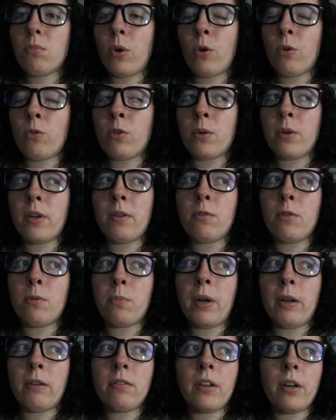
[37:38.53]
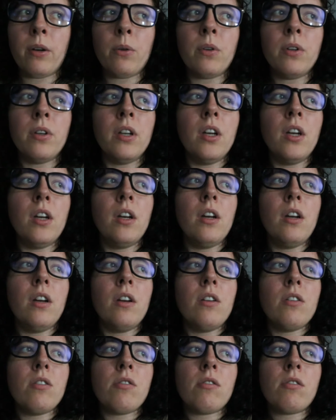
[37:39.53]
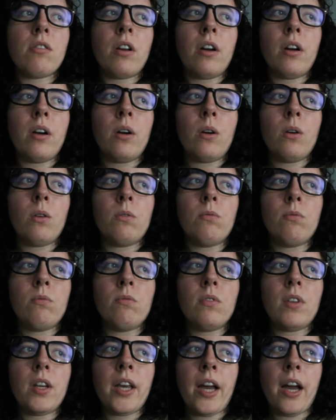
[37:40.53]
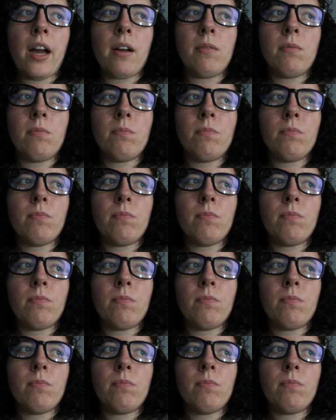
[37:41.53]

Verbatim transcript: over even my phone. So, yeah.